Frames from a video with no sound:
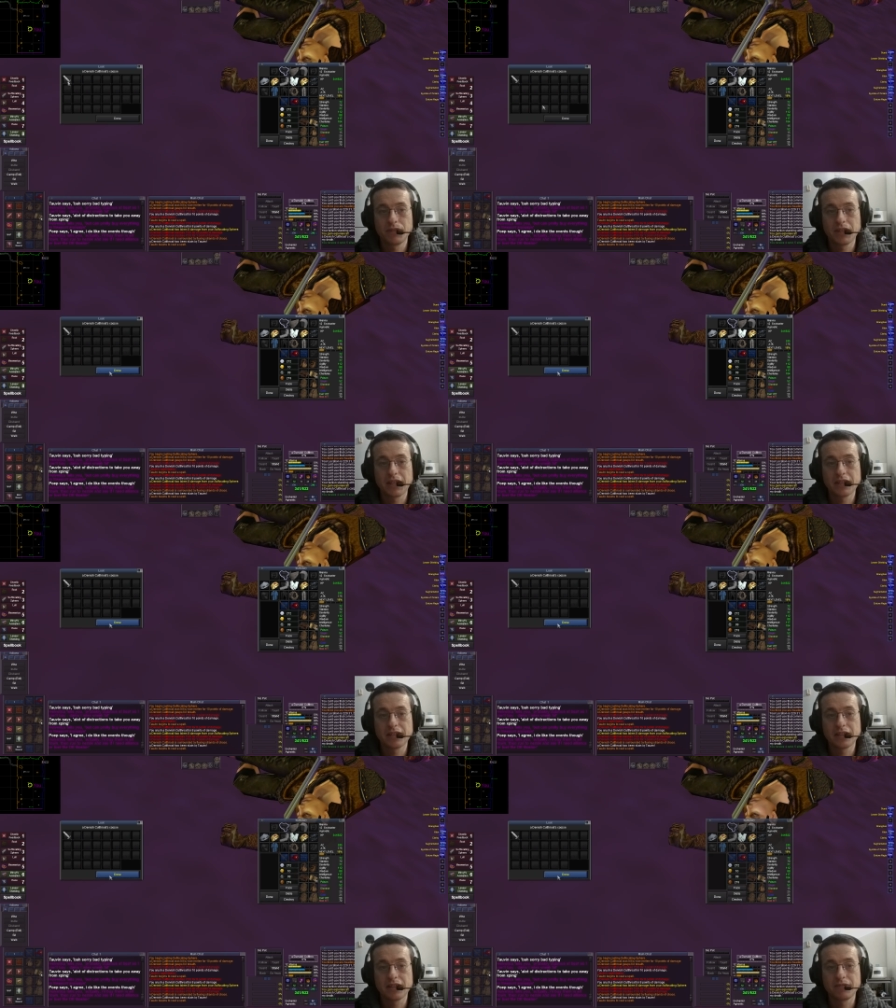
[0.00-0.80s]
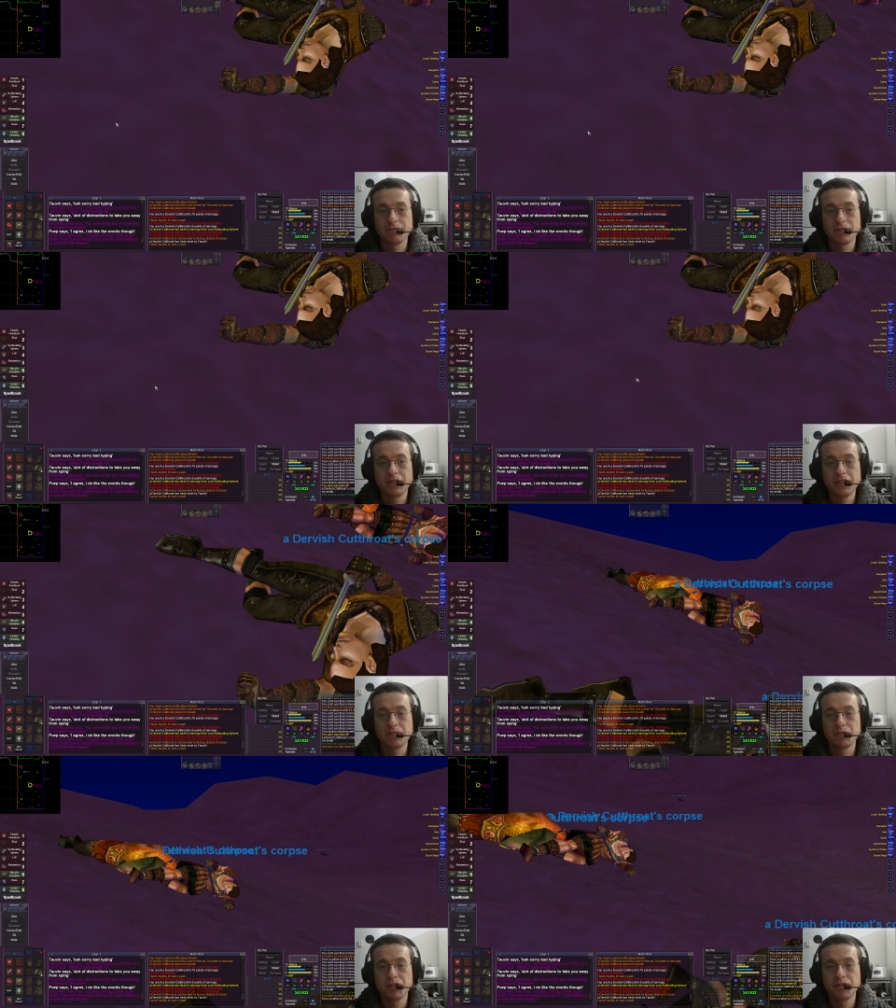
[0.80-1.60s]
Well, I guess it
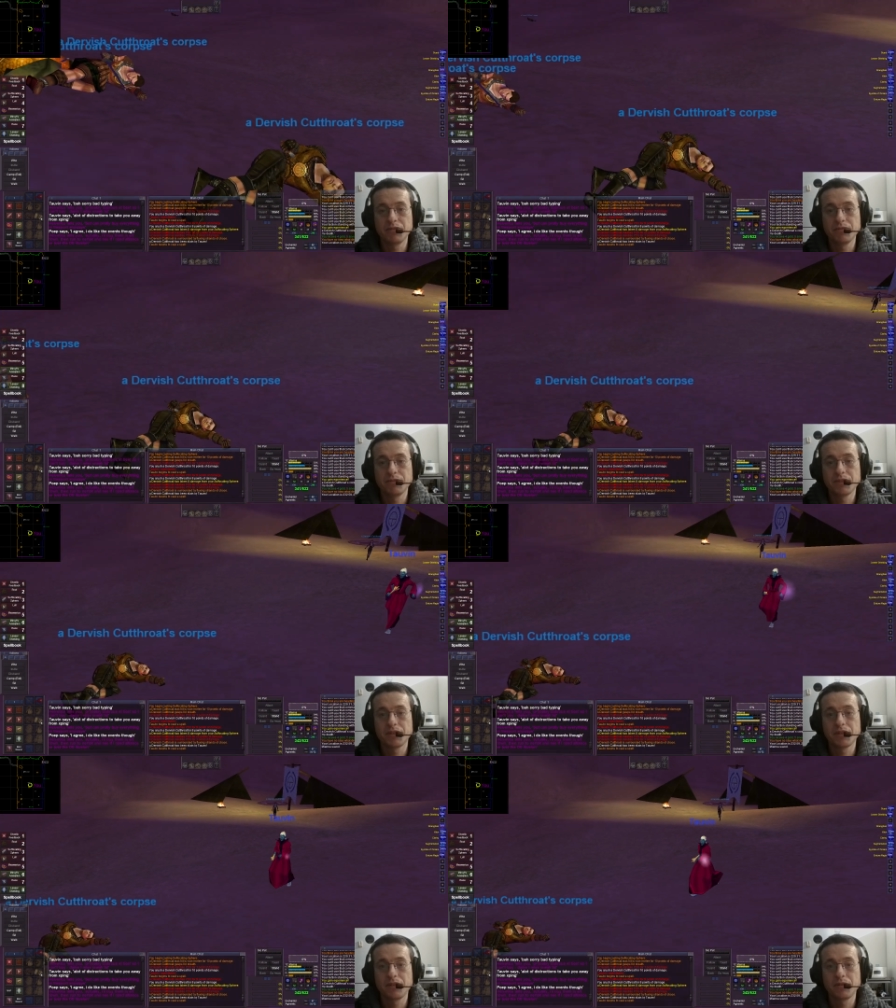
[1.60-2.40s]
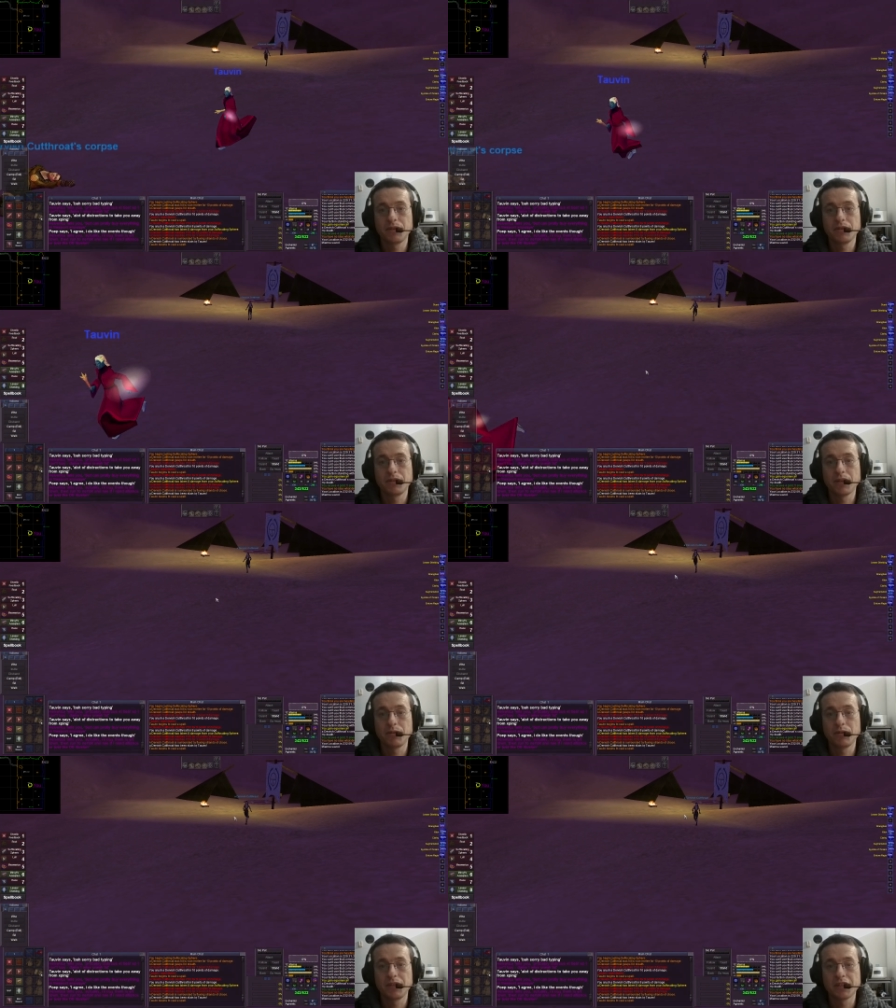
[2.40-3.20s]
is a blue, so I don't know what I
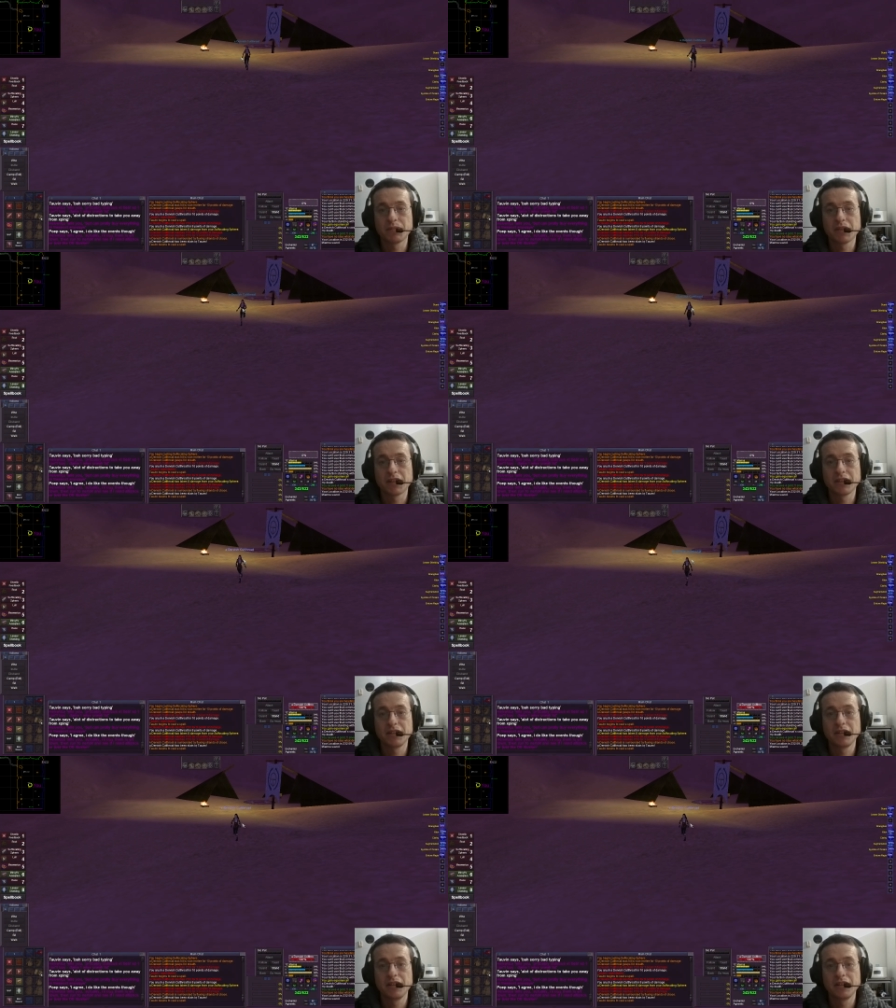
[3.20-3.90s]
would really expect.